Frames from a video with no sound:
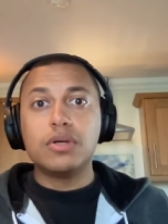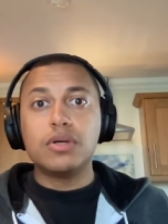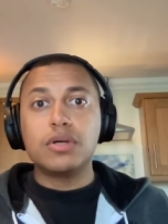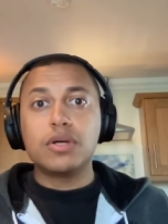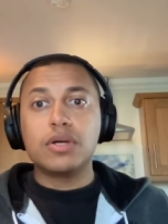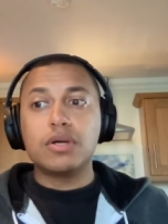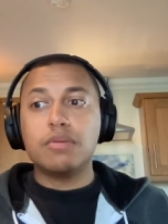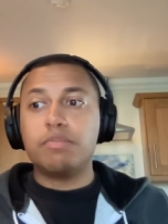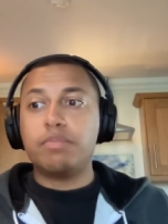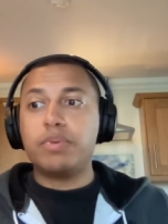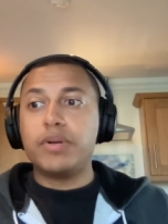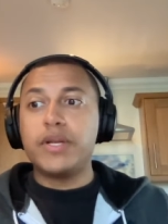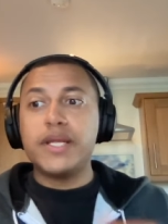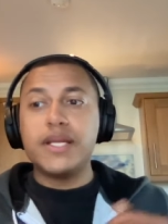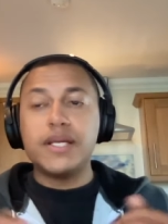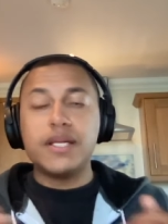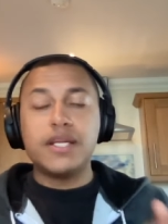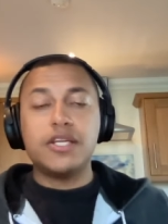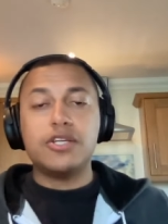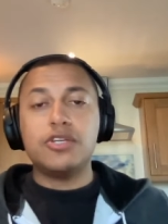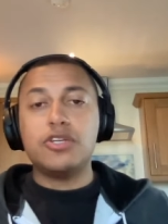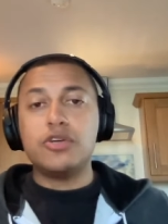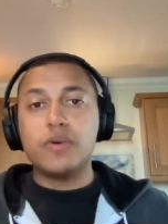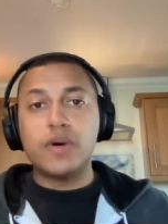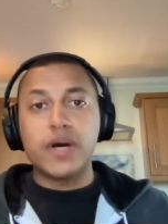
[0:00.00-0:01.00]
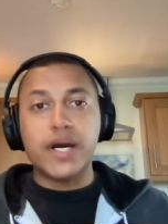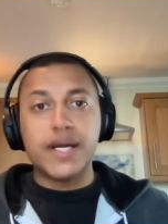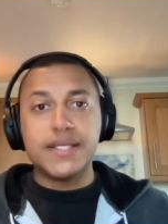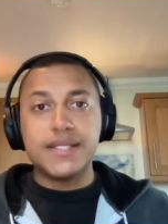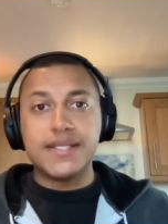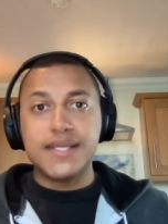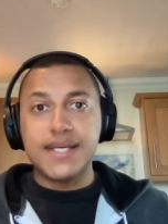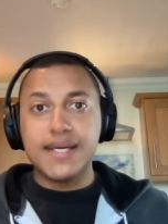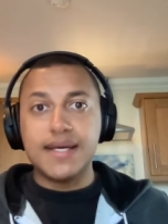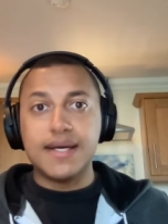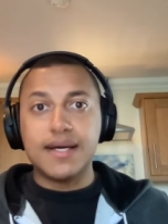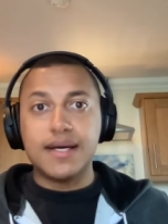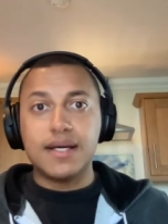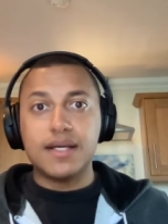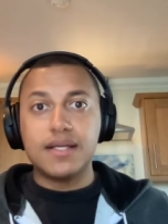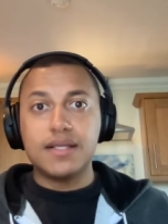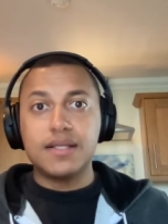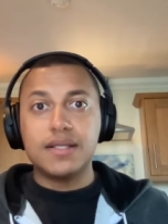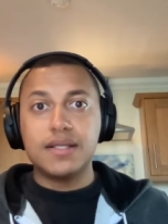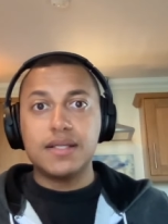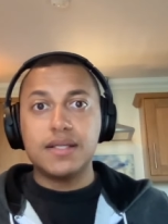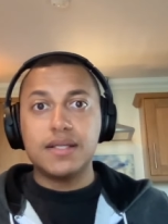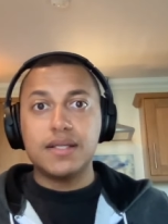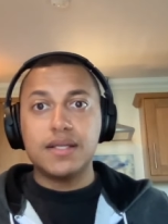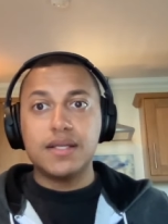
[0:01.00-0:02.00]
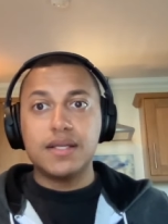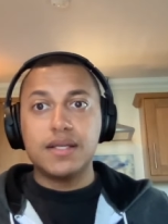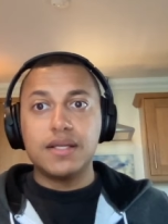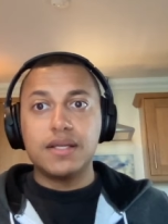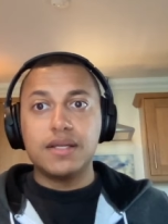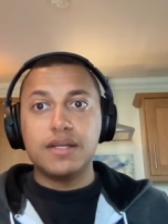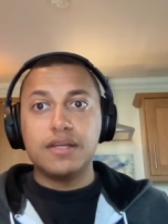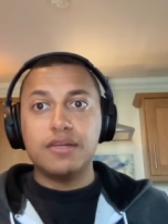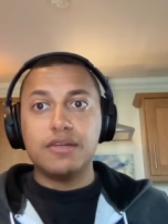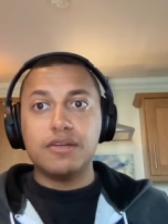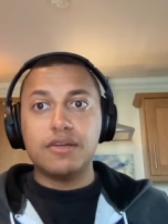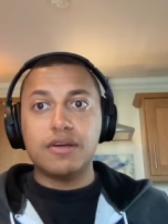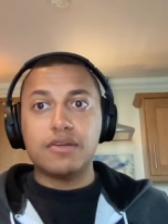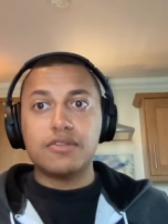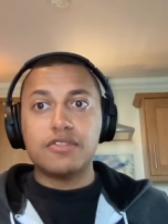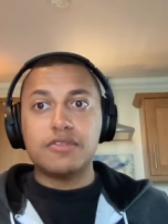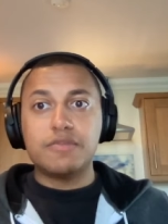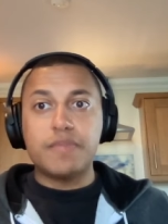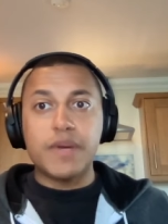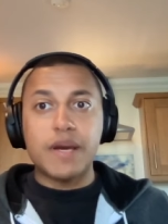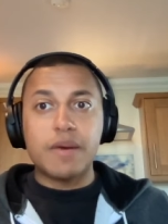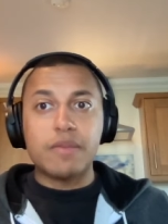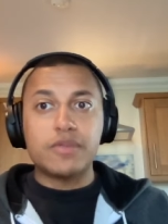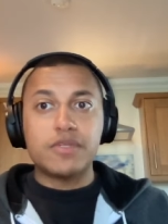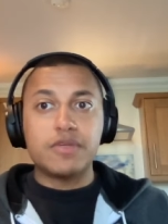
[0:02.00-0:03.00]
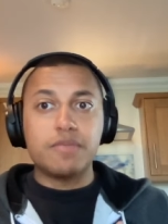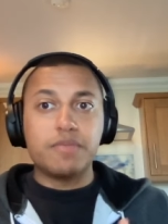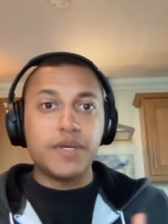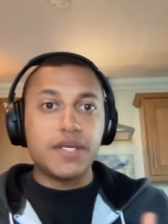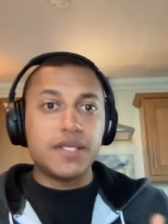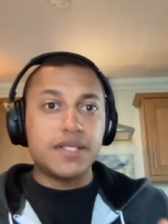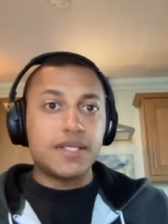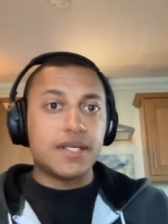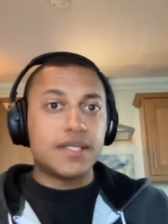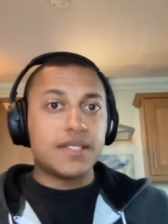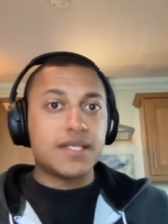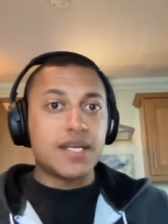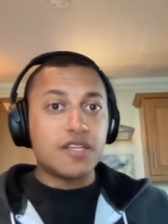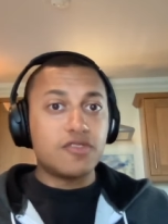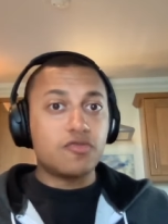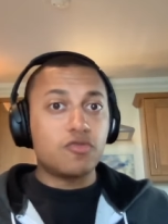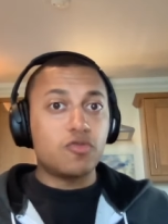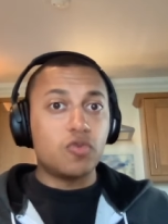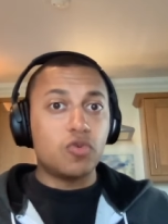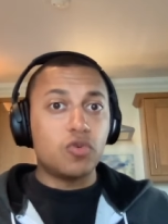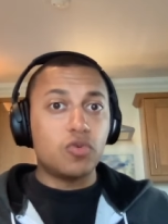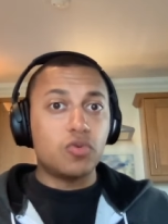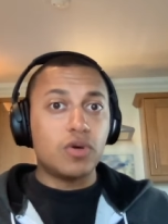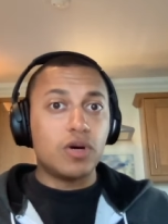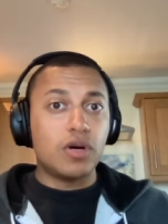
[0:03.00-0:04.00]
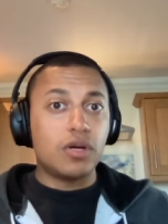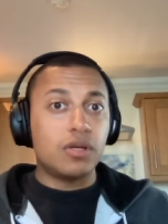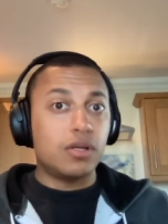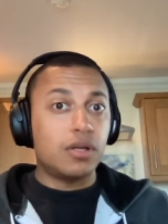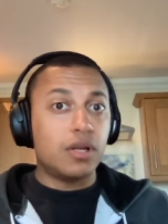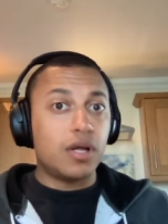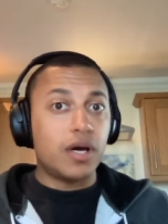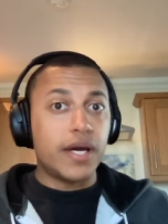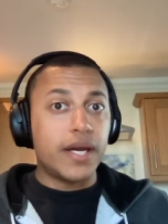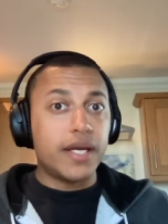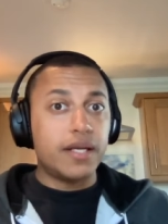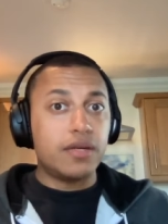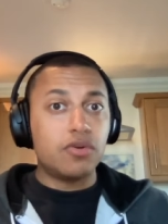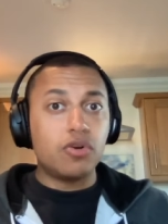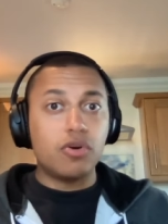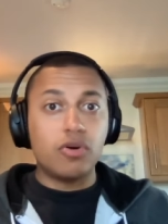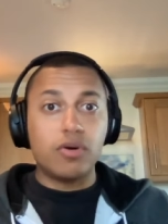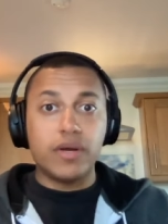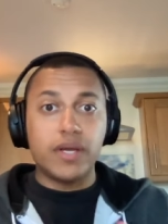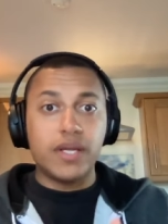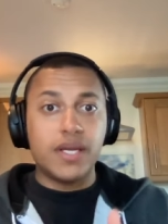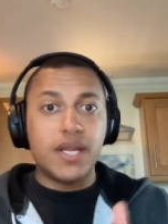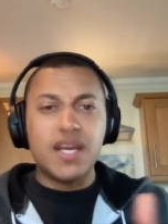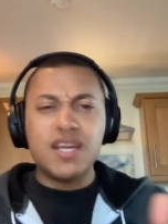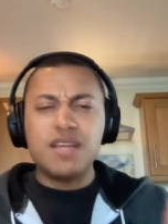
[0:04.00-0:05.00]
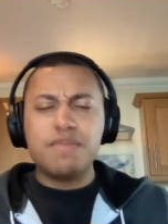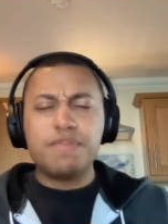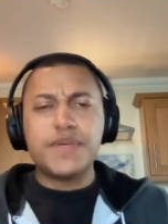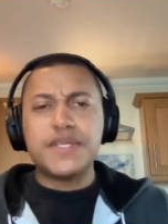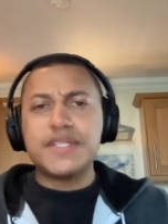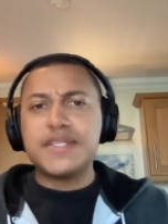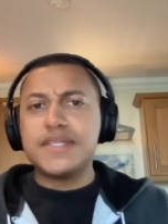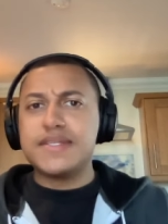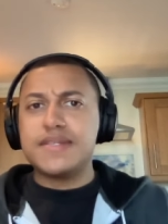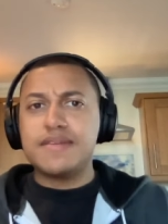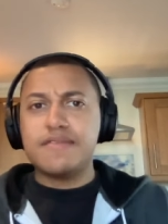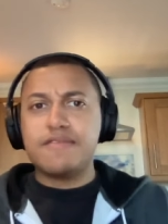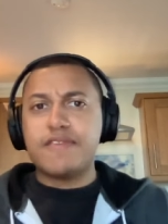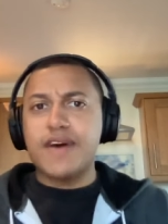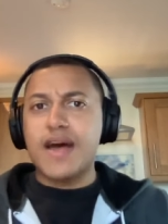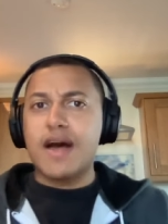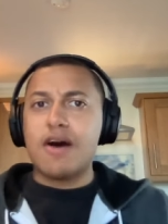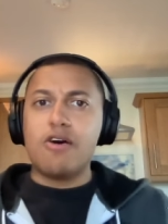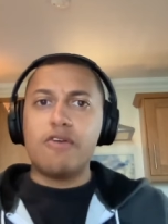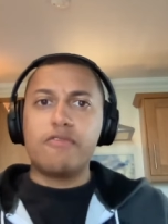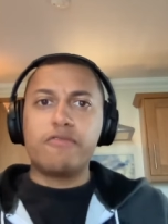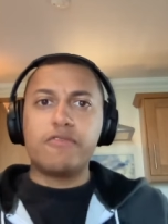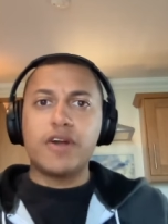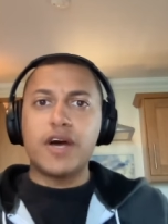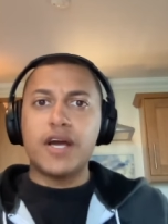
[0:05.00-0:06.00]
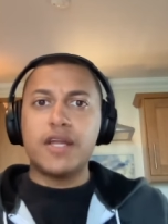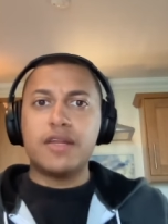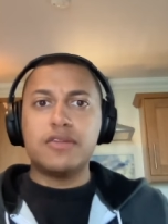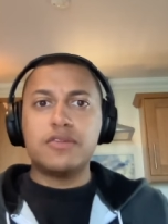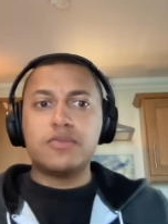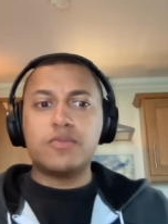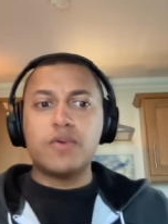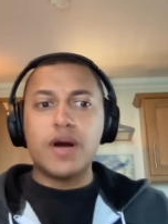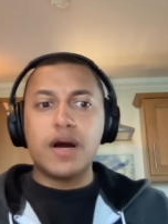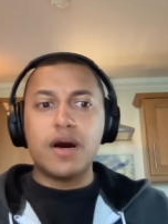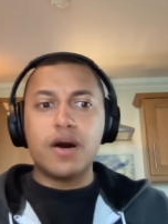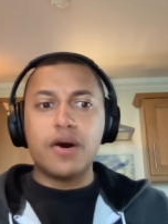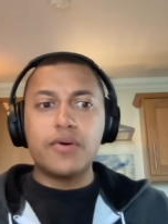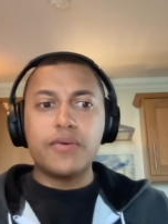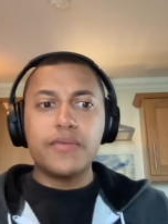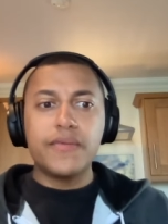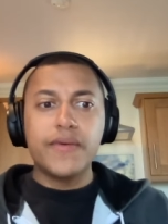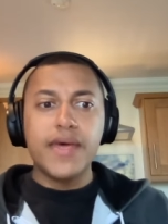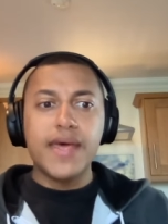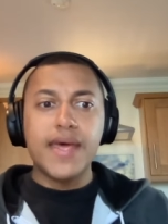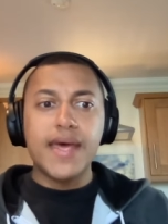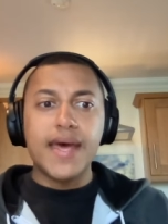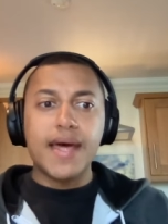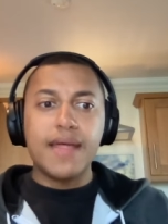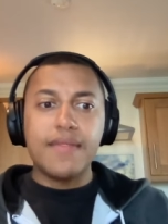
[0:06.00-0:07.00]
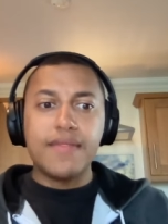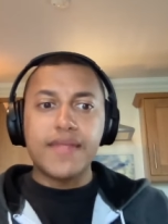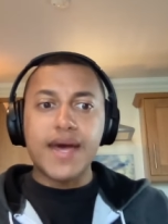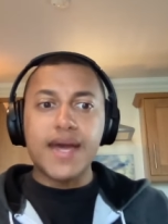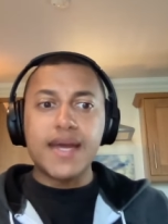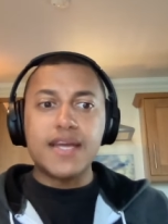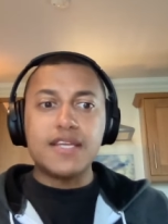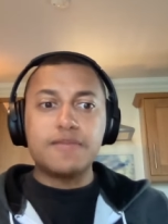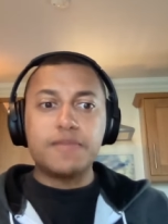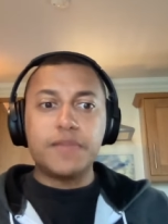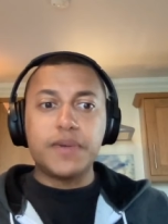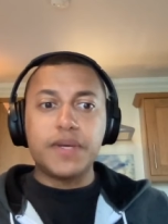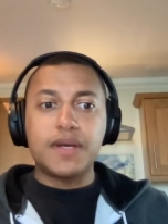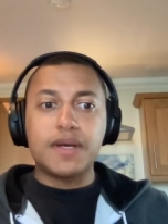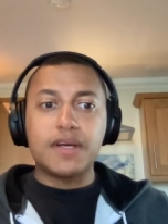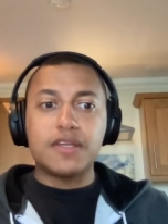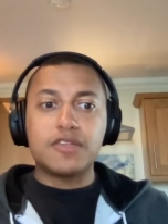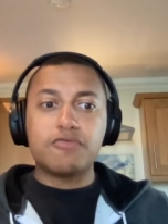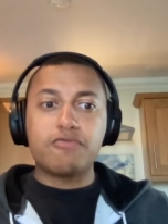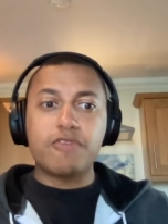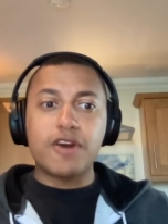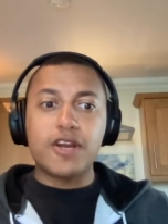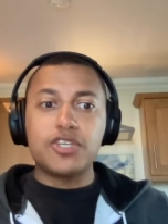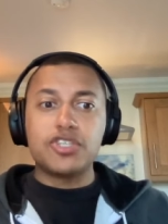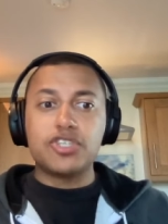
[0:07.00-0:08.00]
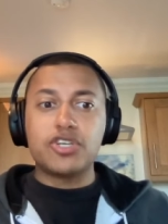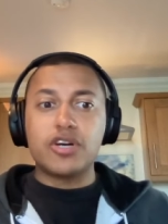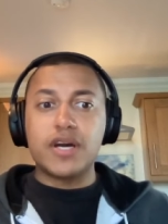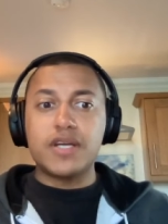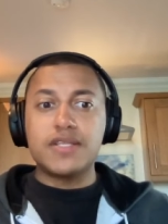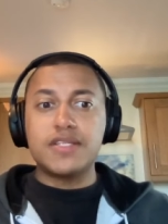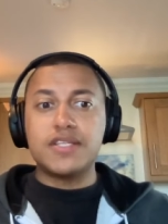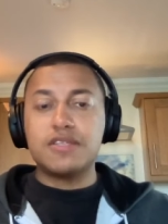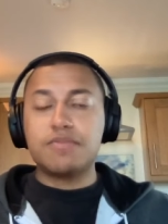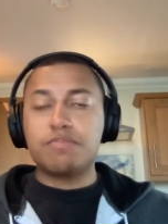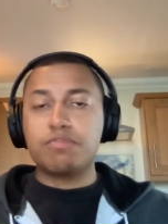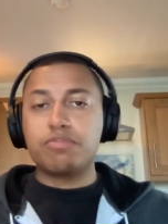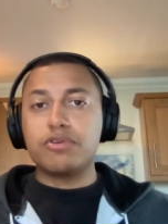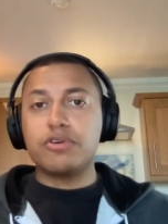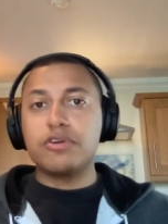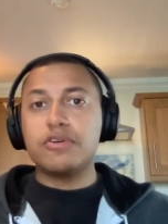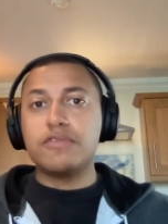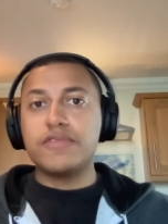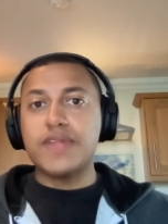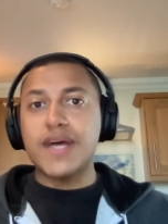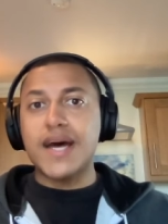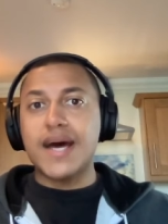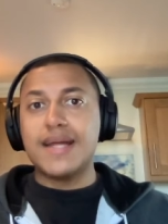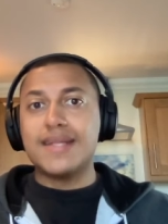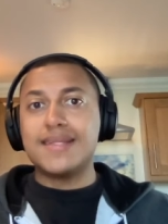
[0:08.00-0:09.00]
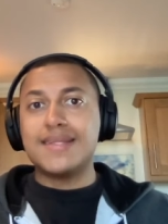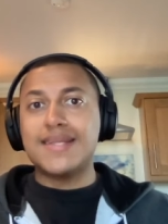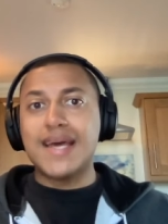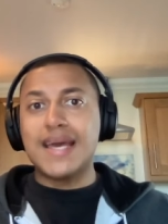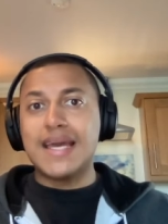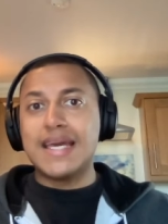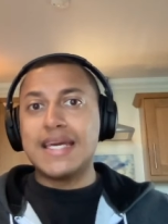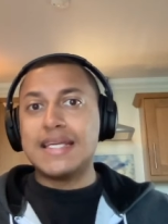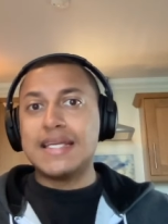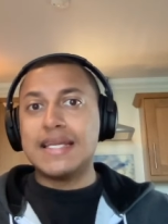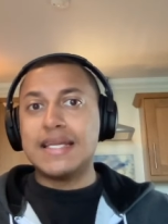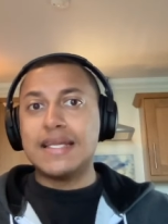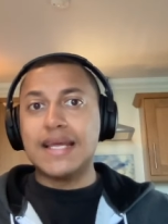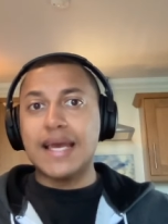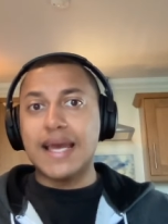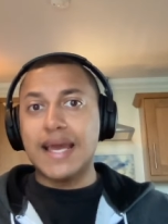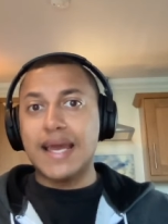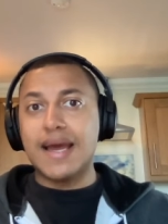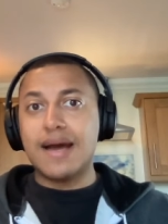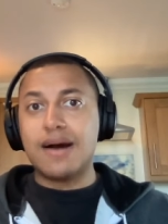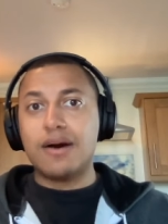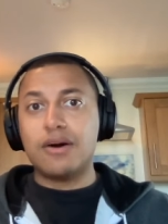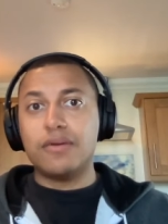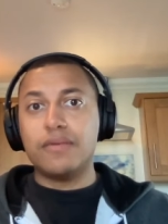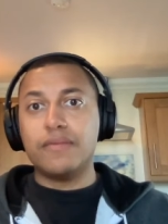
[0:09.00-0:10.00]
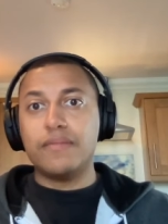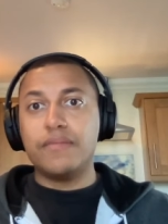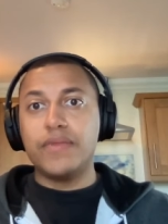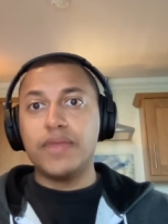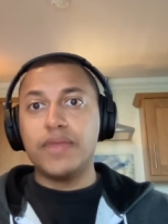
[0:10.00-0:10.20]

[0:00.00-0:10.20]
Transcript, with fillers: completely new idea you know, to be able to be successful online or in any business, in fact, offline as well. And that is because franchises prove that day in, day out.